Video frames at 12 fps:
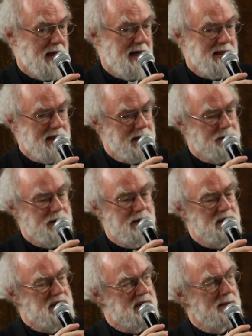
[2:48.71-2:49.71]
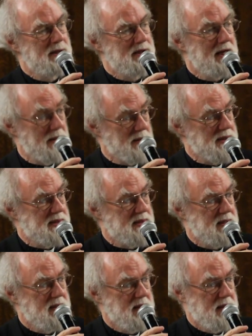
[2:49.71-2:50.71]
and yet there is so much
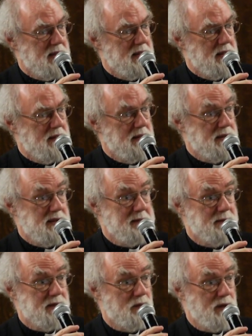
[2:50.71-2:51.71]
else that seems to